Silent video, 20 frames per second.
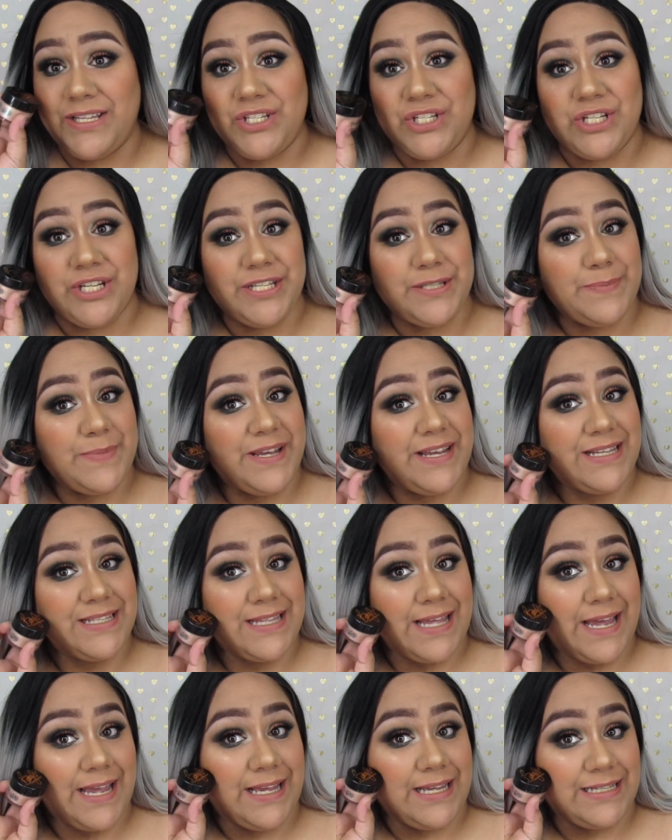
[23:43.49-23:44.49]
Chisme is
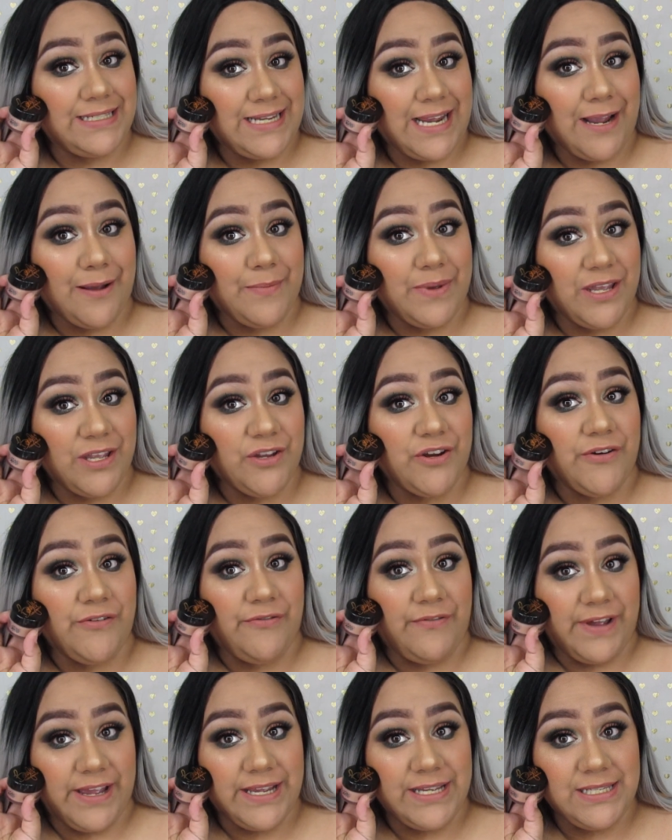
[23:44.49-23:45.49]
like damn in your
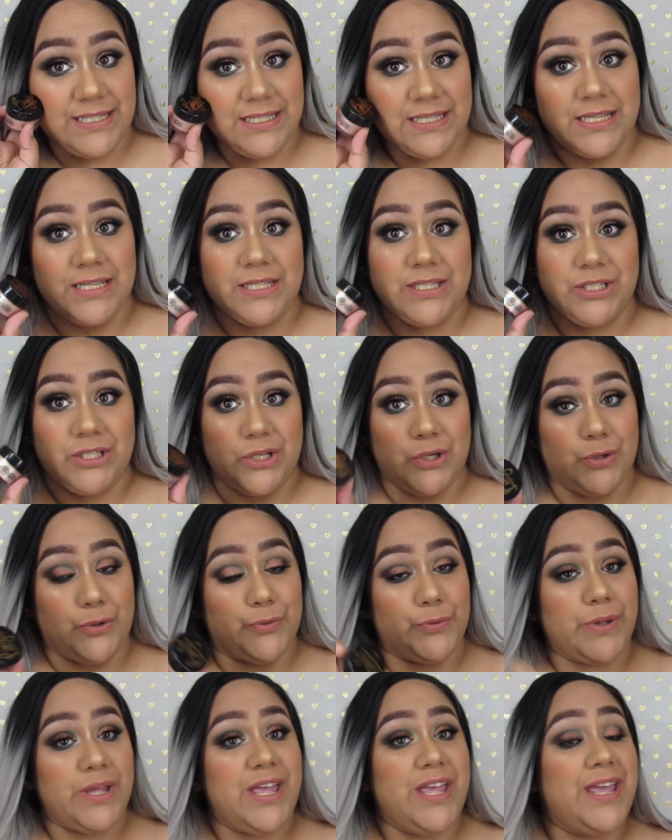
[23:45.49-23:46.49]
face.
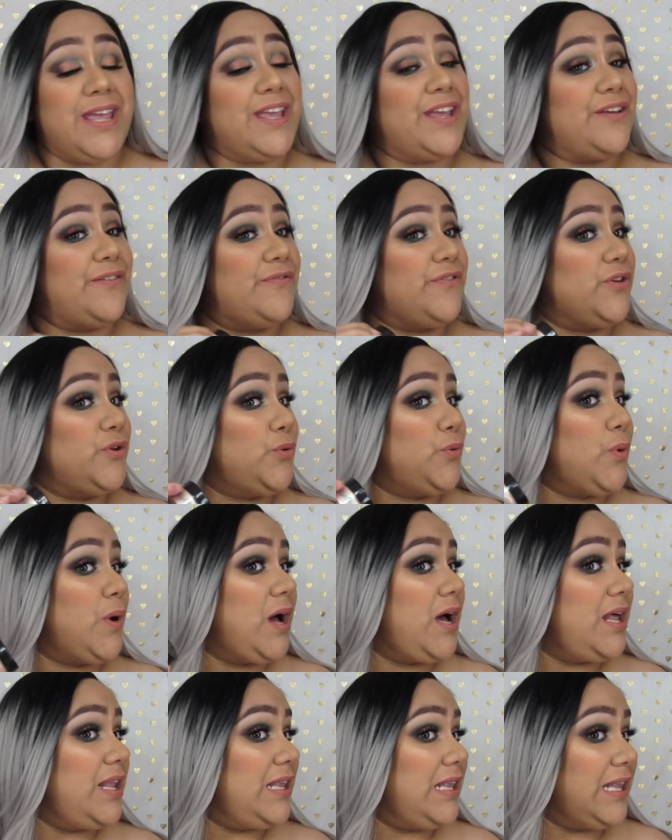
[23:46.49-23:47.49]
So if you
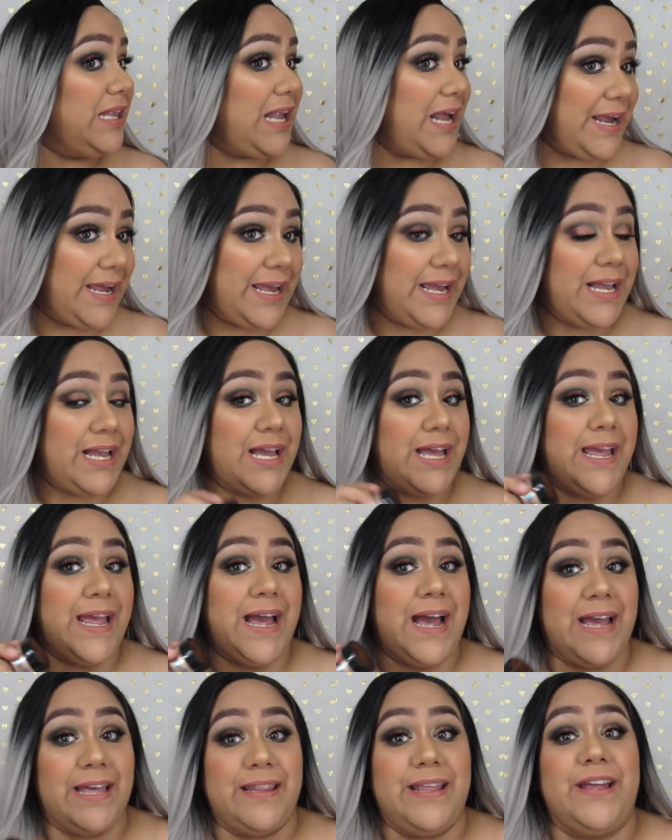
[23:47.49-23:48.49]
like a
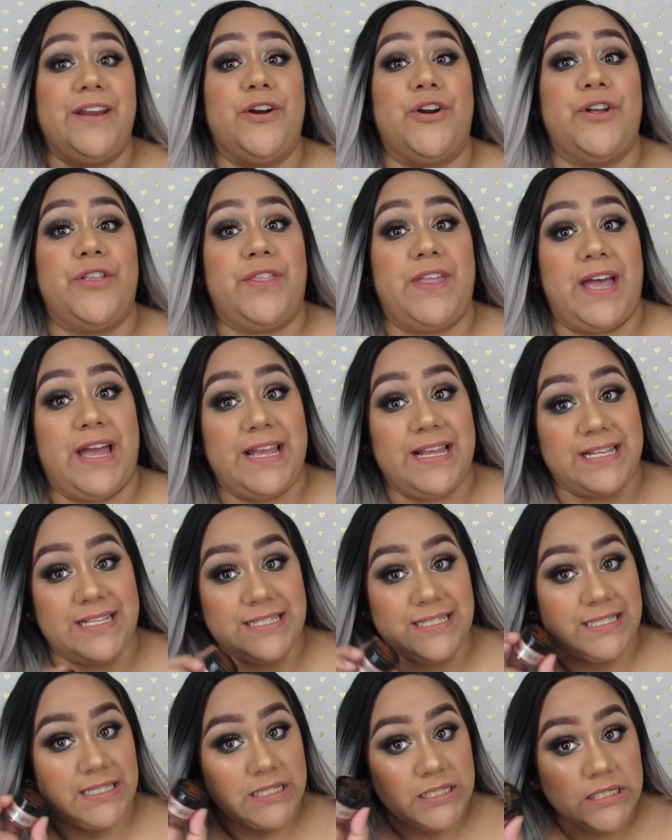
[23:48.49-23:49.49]
highlighter that
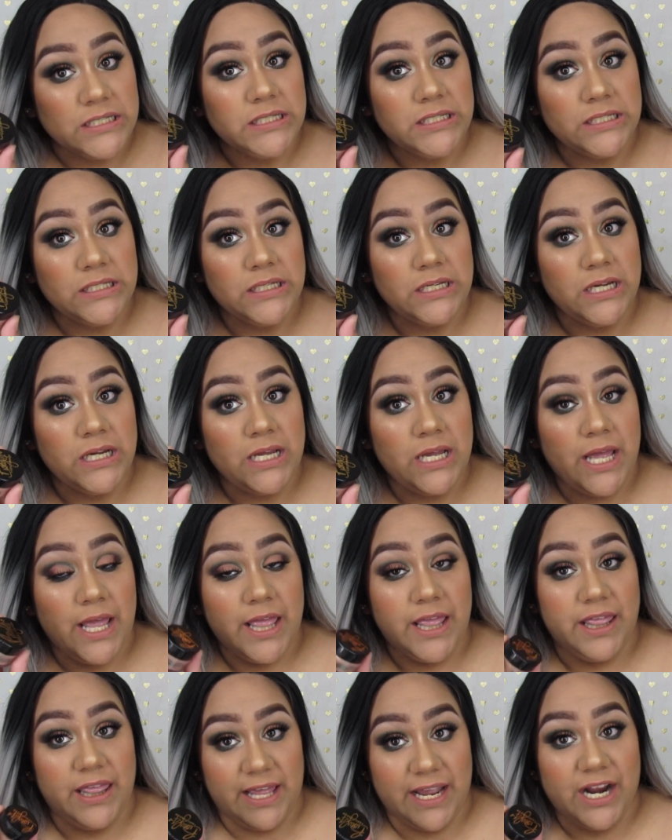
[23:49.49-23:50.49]
is
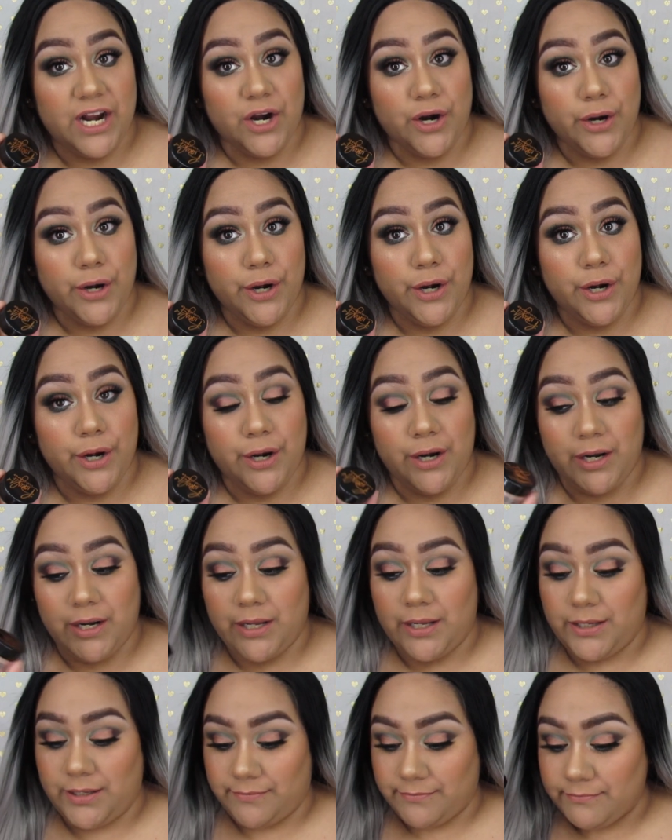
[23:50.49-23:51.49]
there,
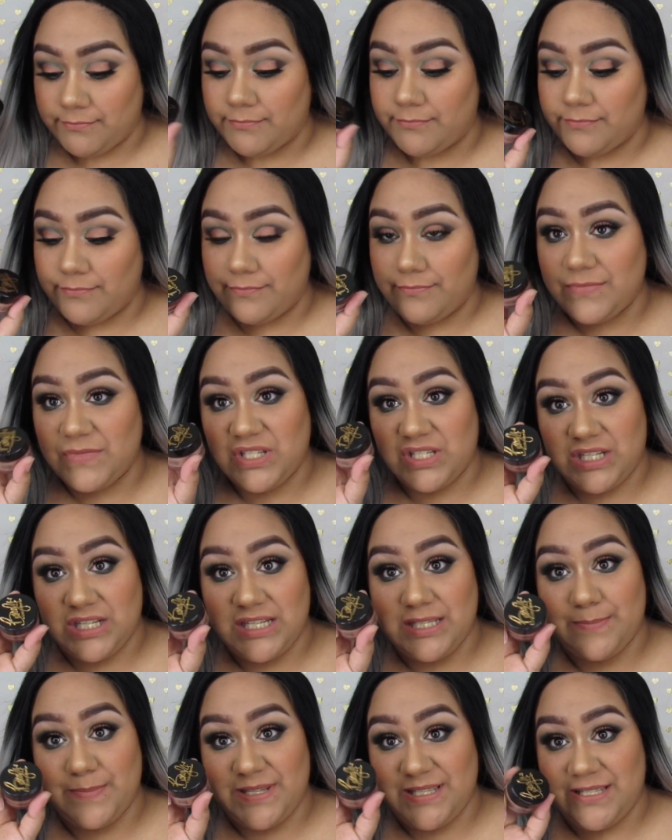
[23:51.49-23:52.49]

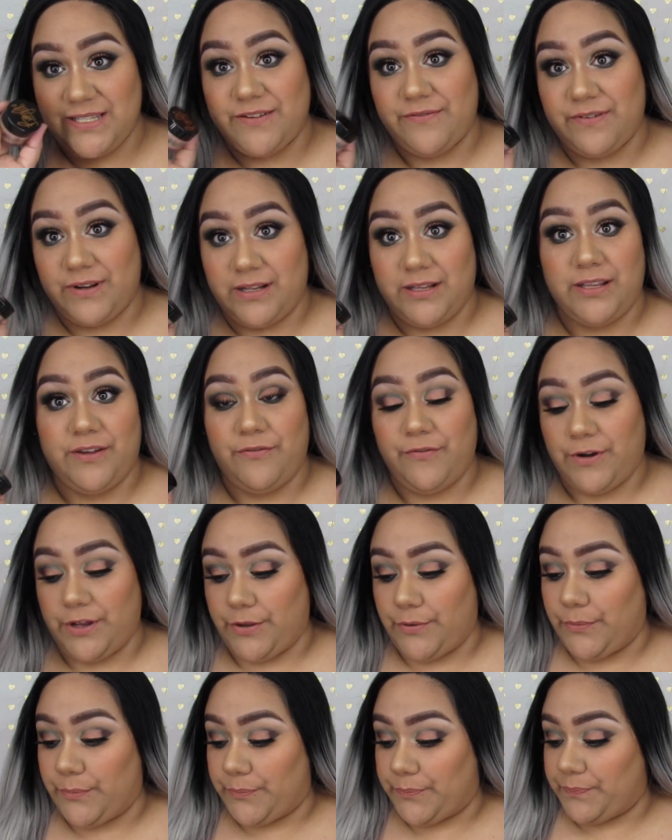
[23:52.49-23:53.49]
Chisme is definitely for
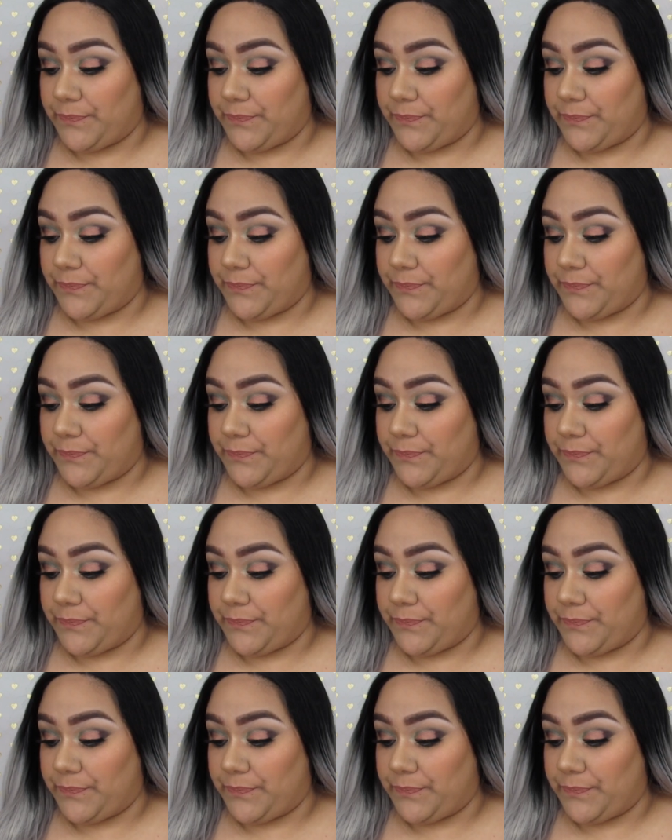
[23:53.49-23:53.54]
you.